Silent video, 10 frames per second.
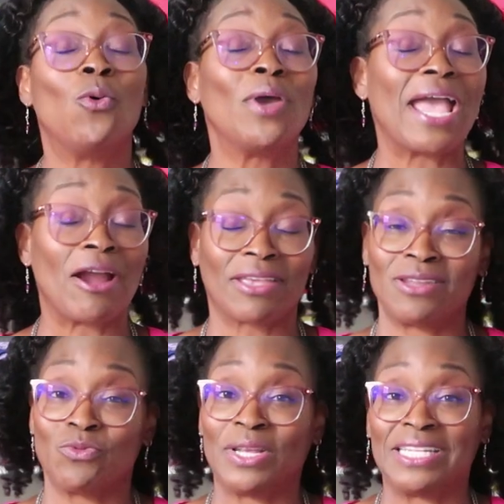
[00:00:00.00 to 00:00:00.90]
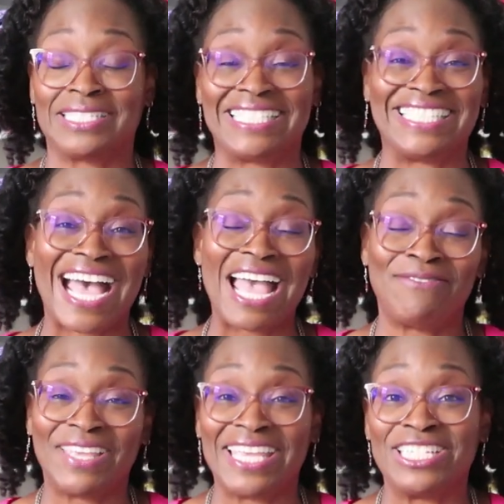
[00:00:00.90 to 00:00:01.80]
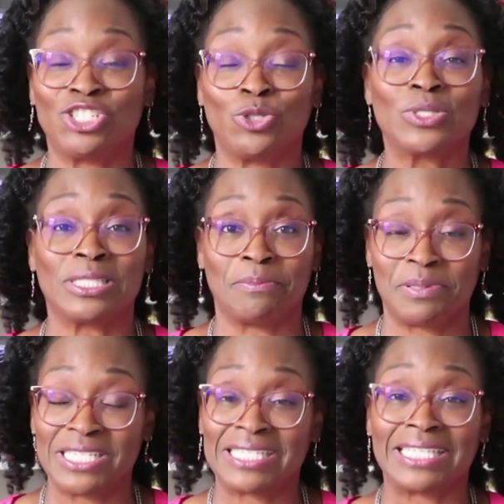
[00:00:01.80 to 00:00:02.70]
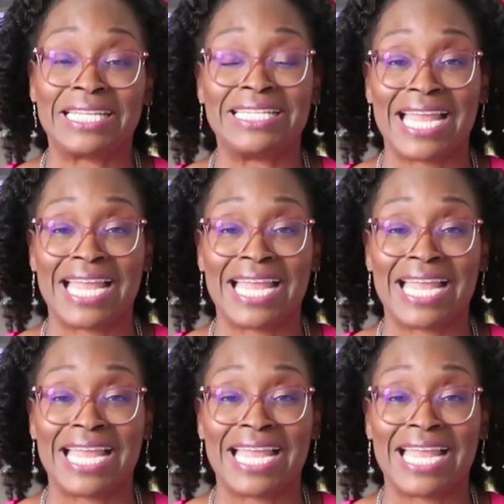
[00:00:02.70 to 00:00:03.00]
We are getting ready to dive into Simplicity